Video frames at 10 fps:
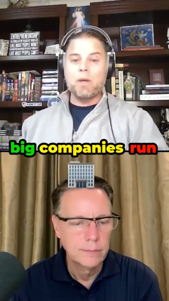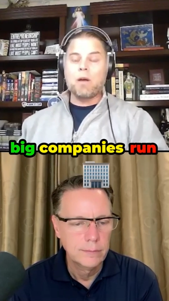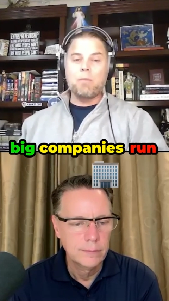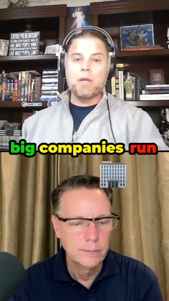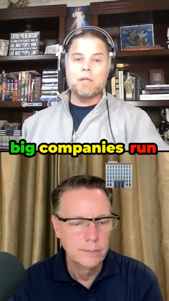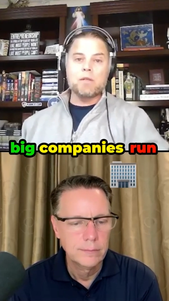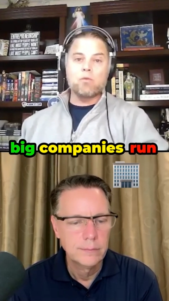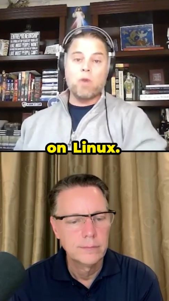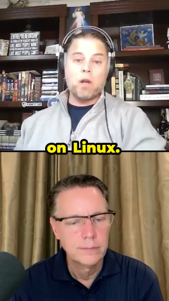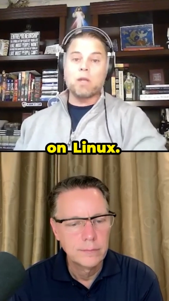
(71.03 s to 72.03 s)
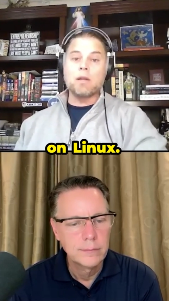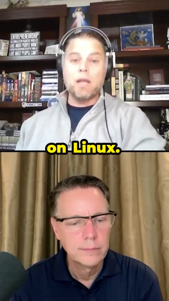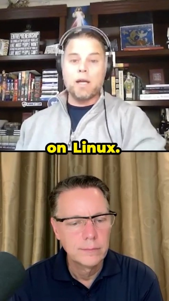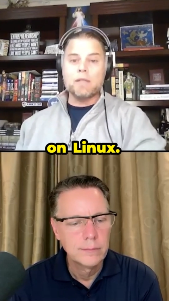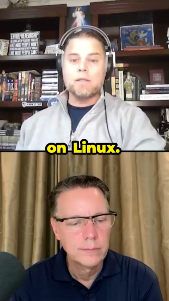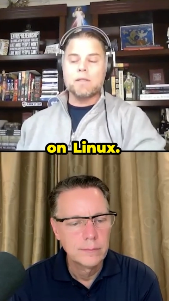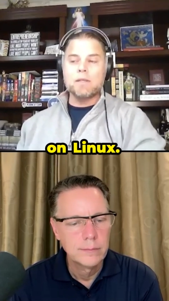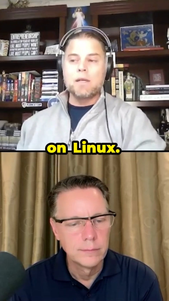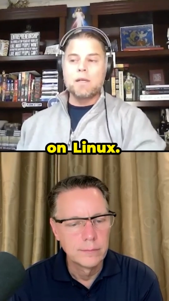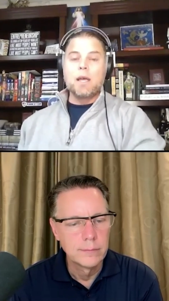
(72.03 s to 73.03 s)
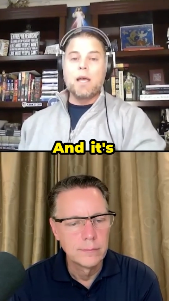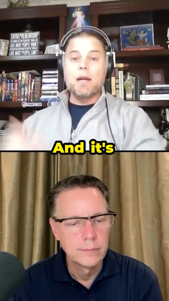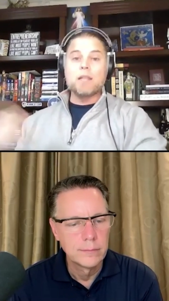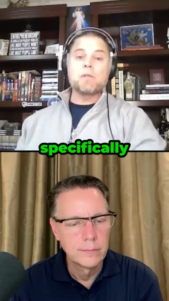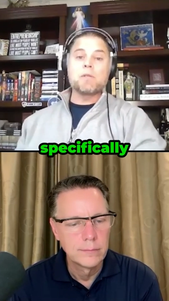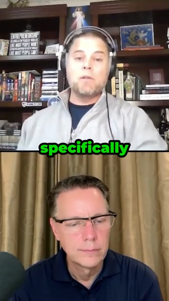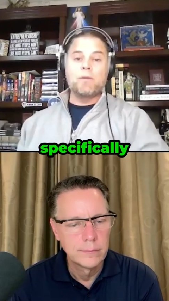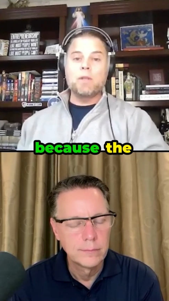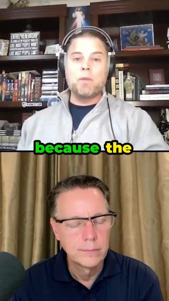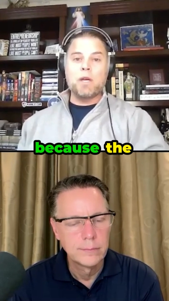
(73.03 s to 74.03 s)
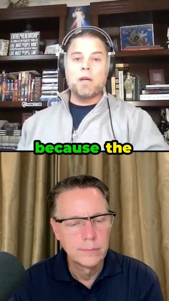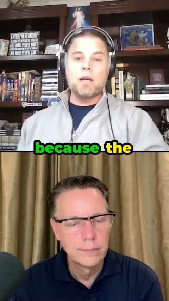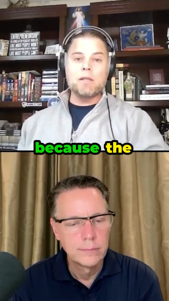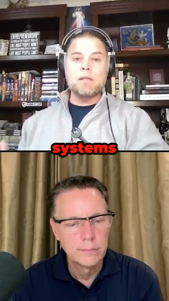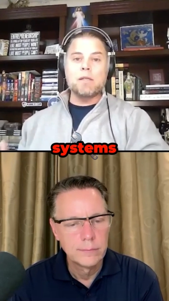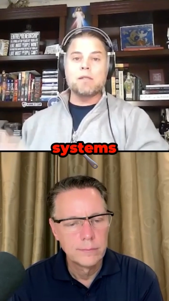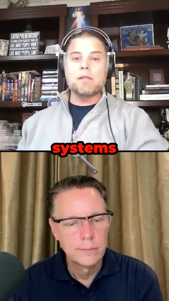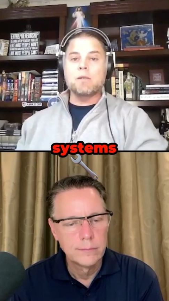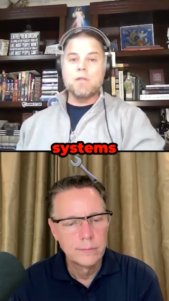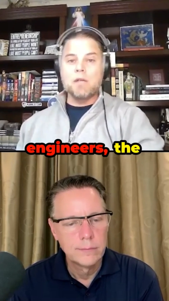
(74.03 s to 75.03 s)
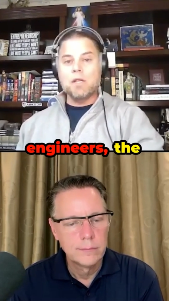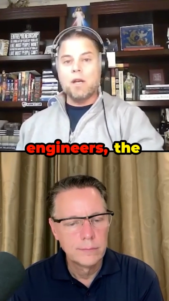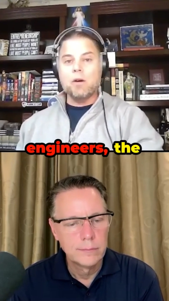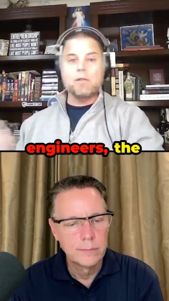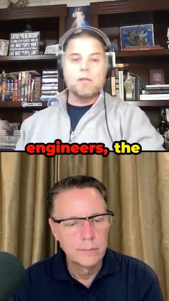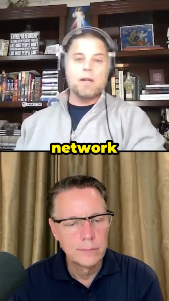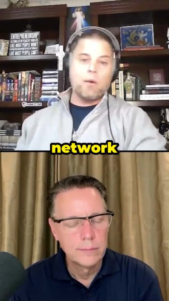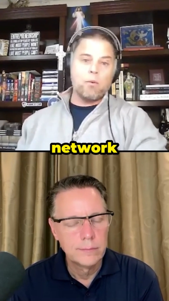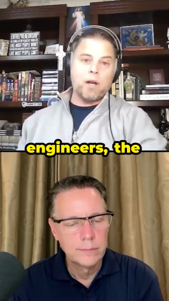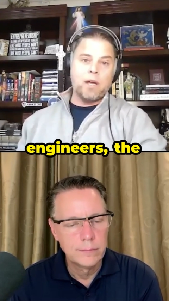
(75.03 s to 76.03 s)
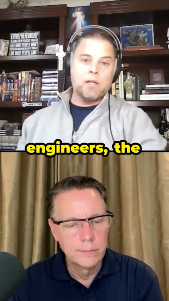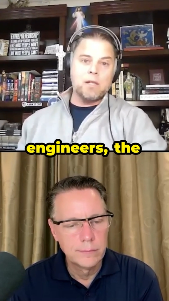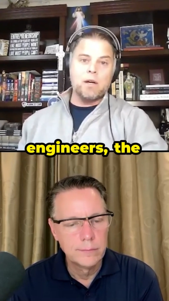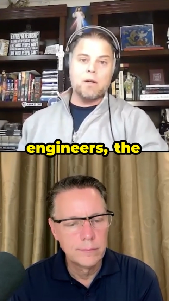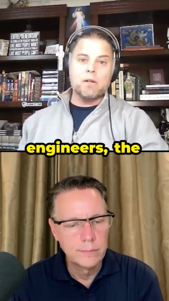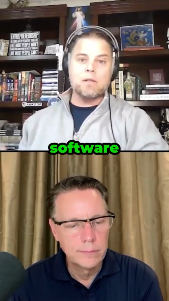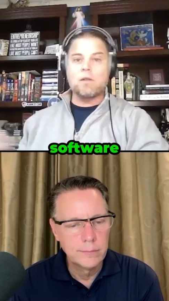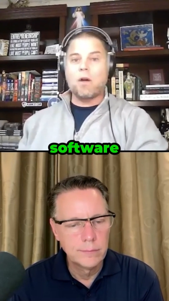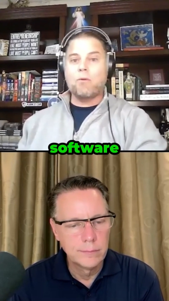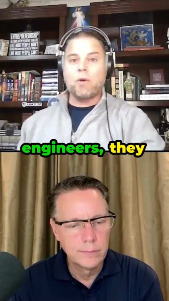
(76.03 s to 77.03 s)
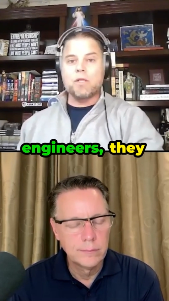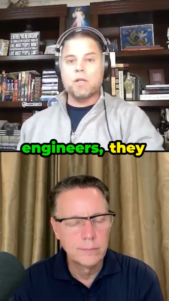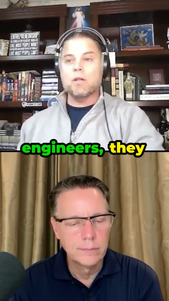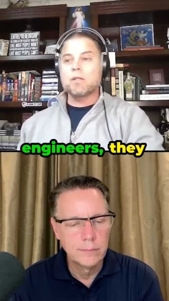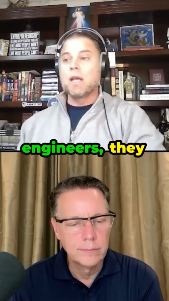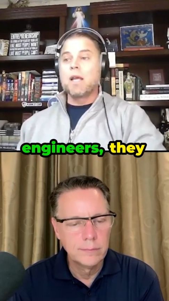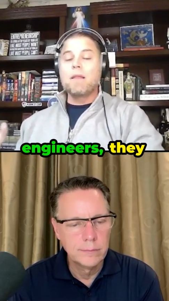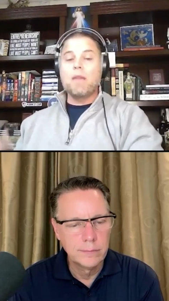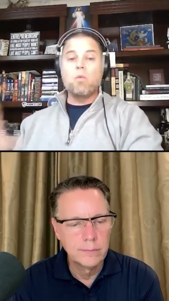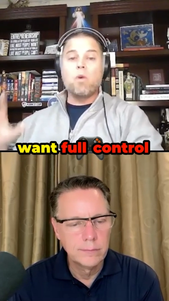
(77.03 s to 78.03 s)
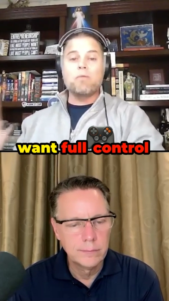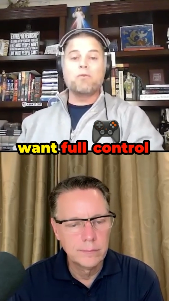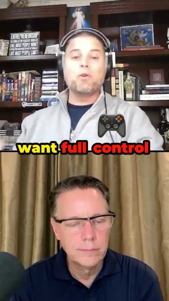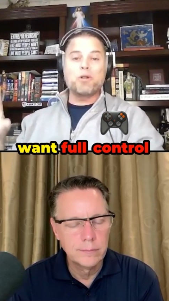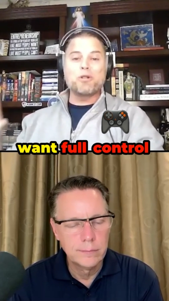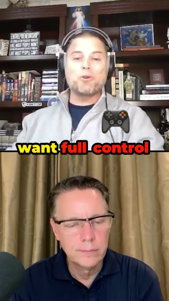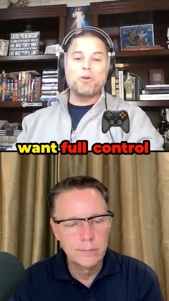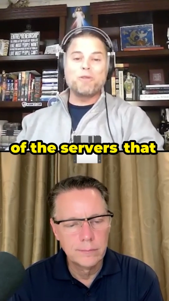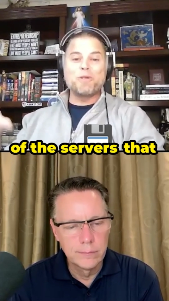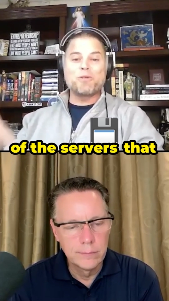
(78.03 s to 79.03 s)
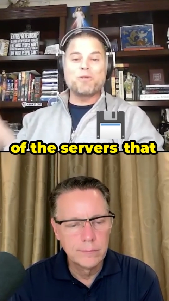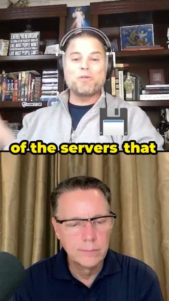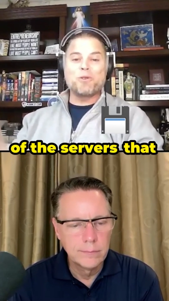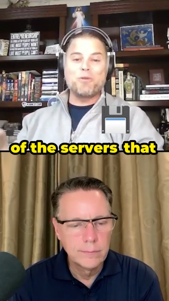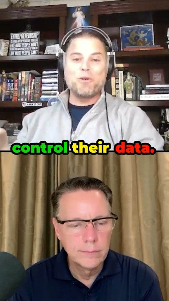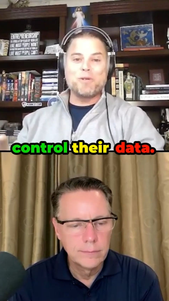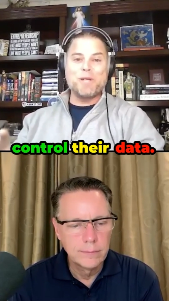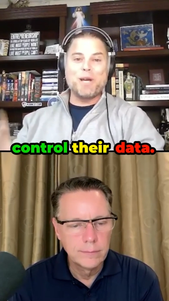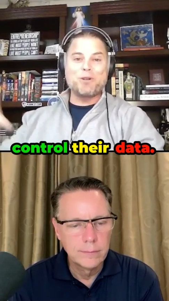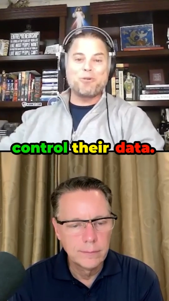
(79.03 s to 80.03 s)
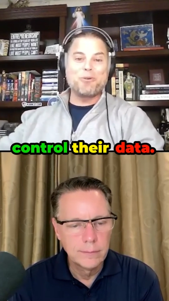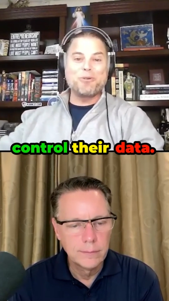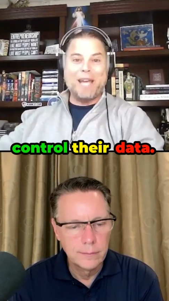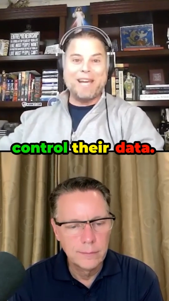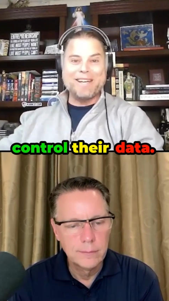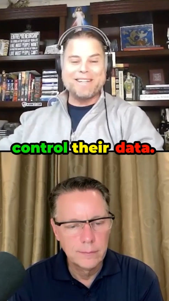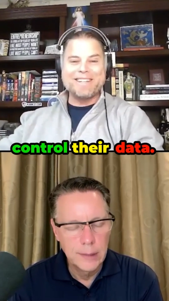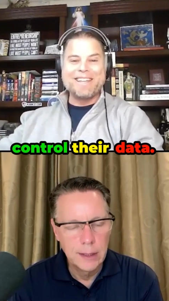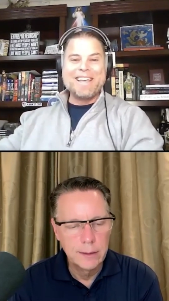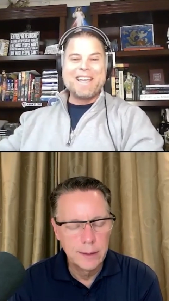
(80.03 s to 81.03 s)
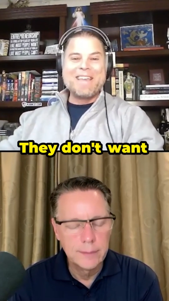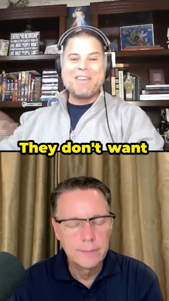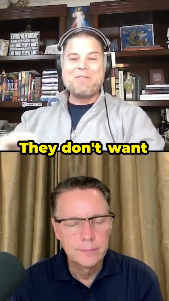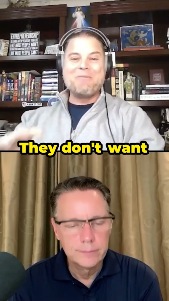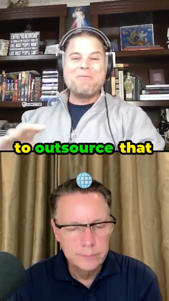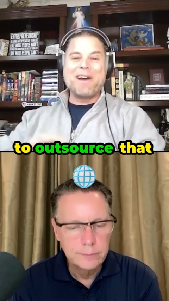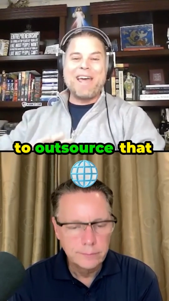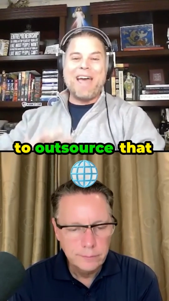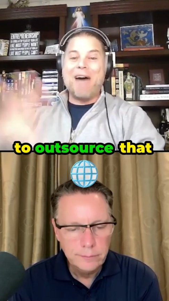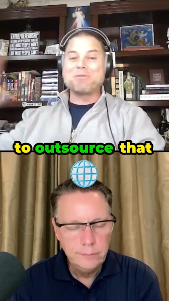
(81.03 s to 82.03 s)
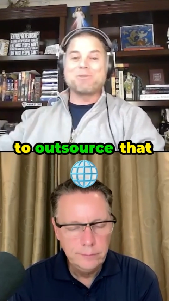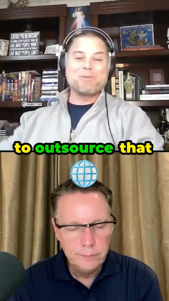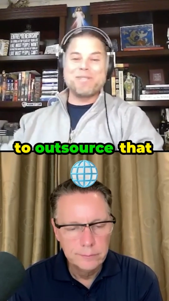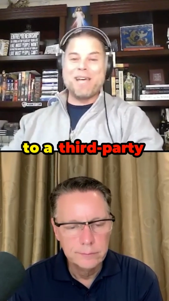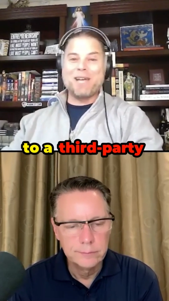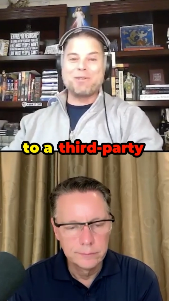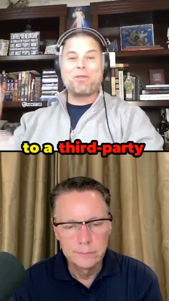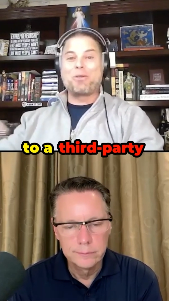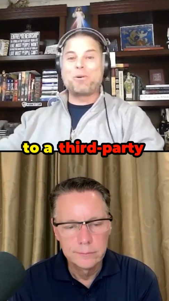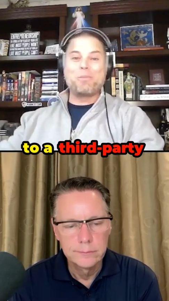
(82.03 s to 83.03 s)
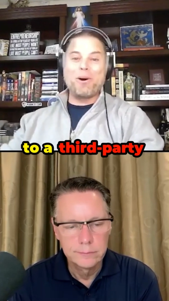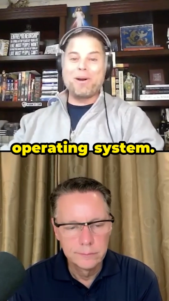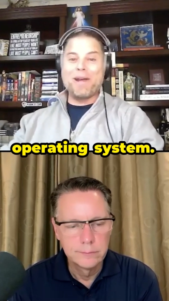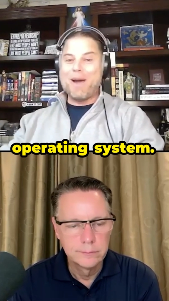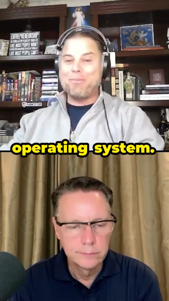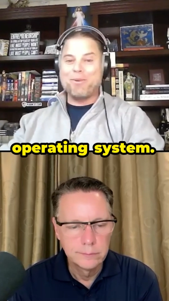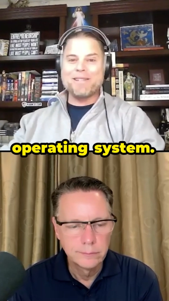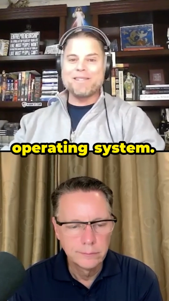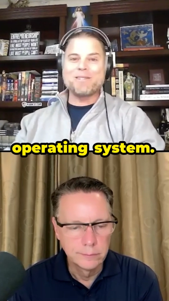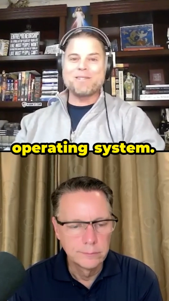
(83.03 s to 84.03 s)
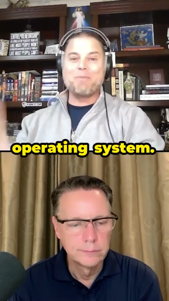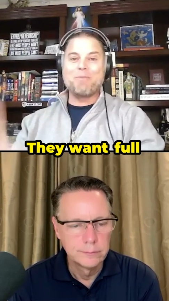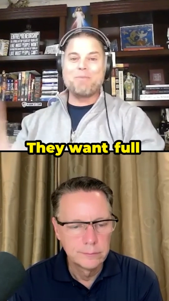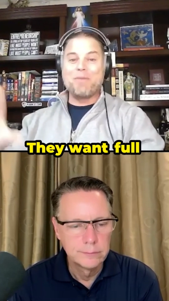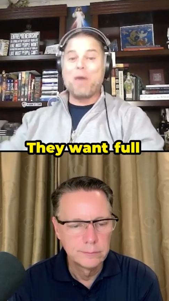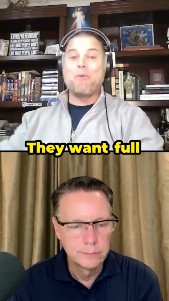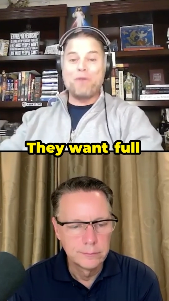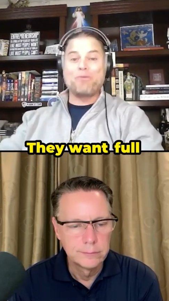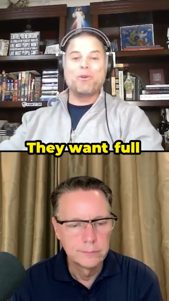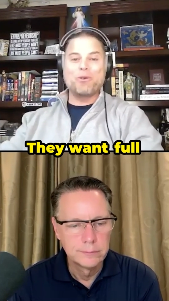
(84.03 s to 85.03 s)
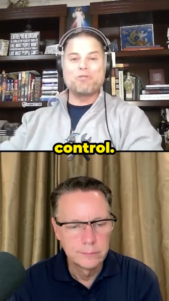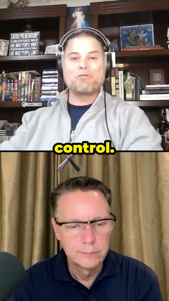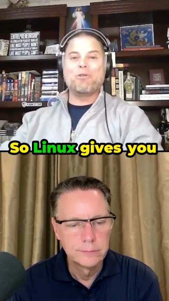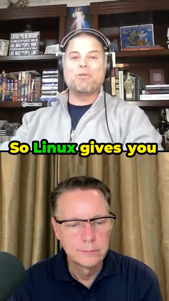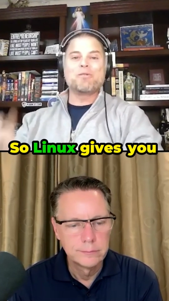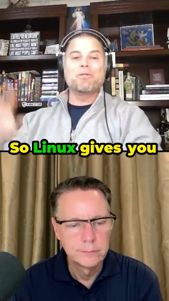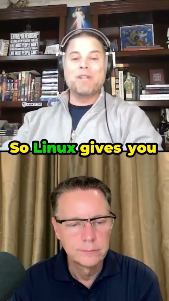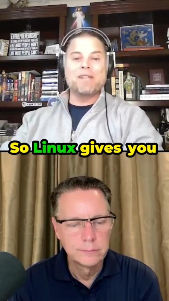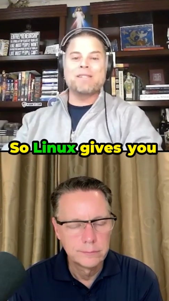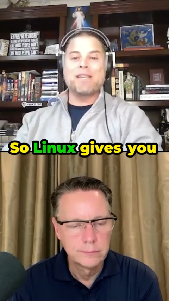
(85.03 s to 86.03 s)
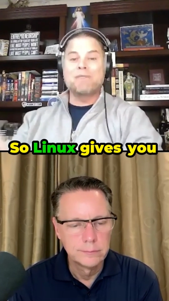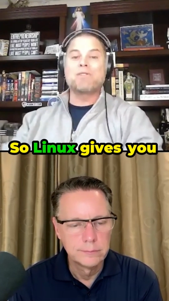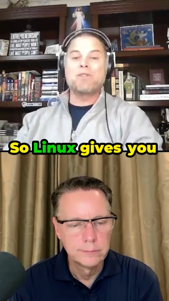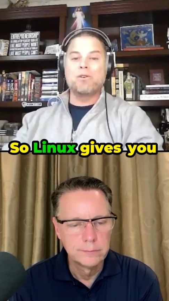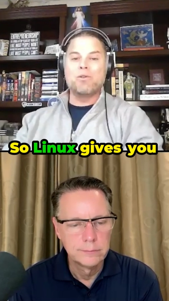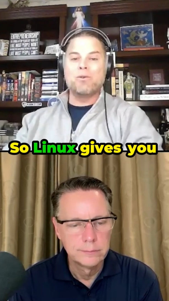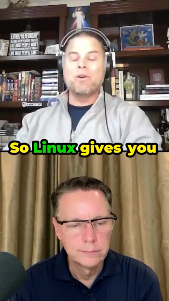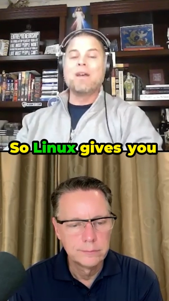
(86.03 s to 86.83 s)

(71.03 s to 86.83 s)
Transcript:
Speaker 1: companies run on Linux and it's specifically because the systems engineers, the network engineers, the software engineers, they want full control of the servers that control their data. Wow. They don't want to outsource that to a third party operating system. They want full control. So Linux gives you,